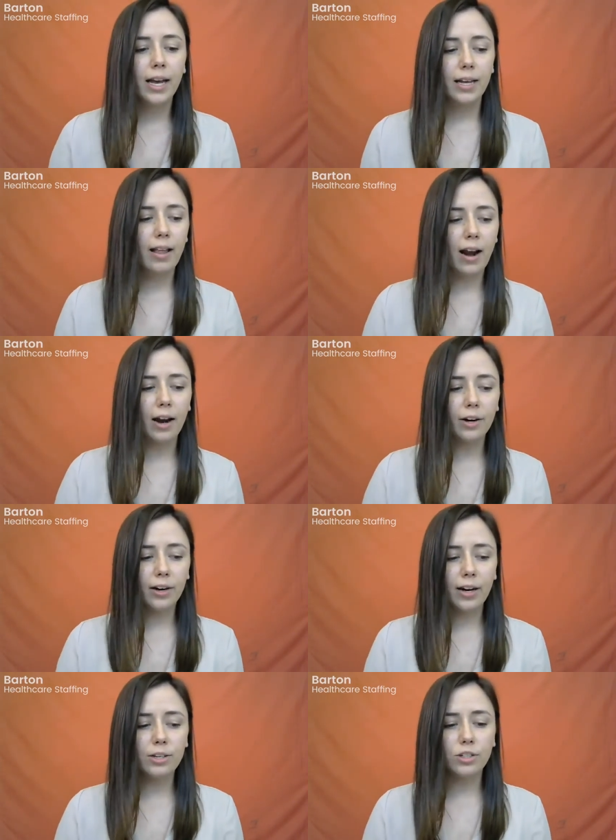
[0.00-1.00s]
and then our
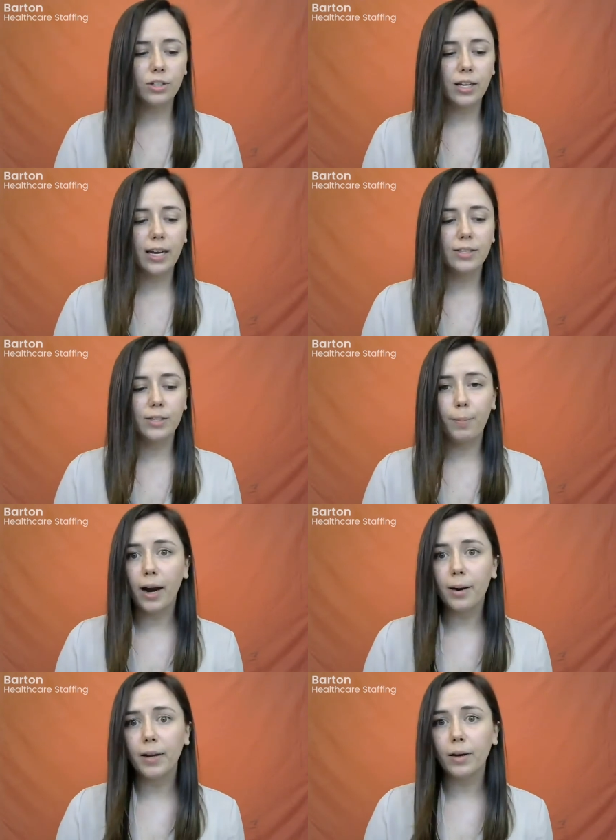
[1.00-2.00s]
credentialing
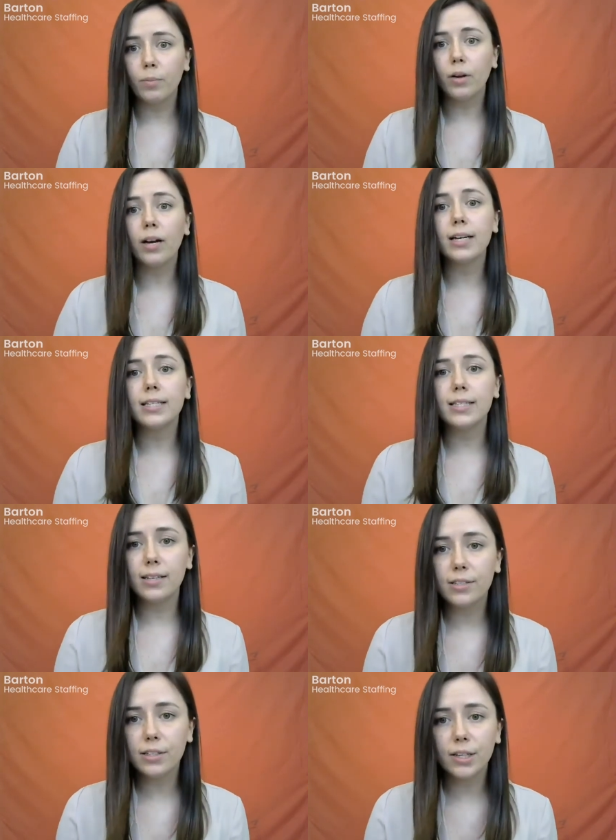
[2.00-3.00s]
department will
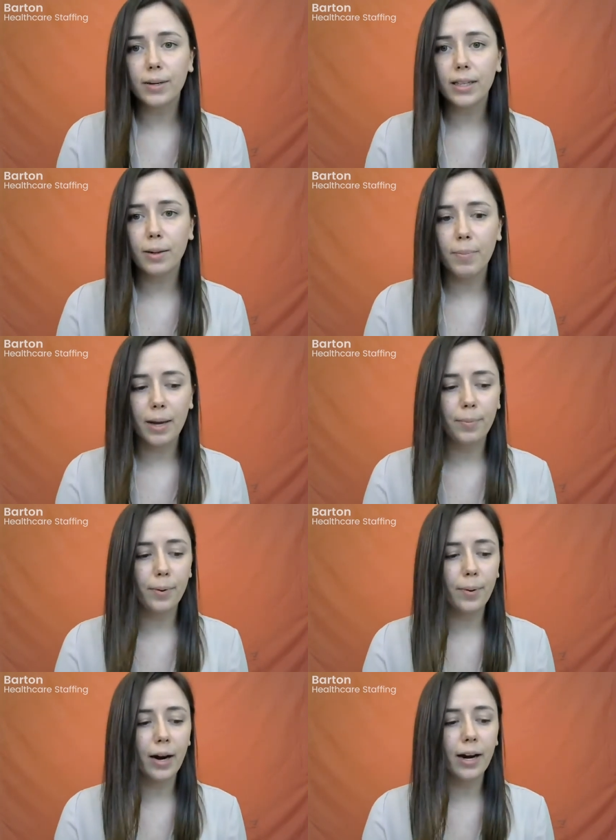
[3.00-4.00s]
assist you with the
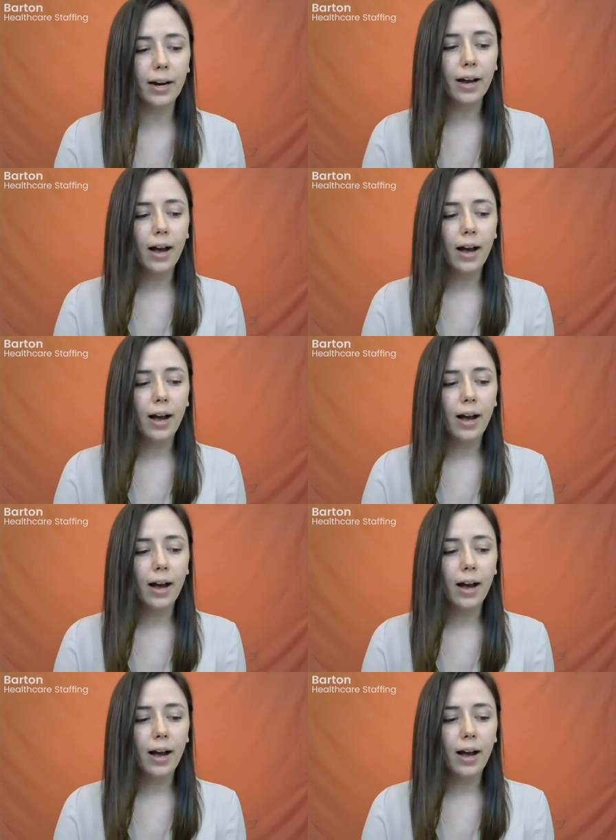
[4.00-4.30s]
paperwork.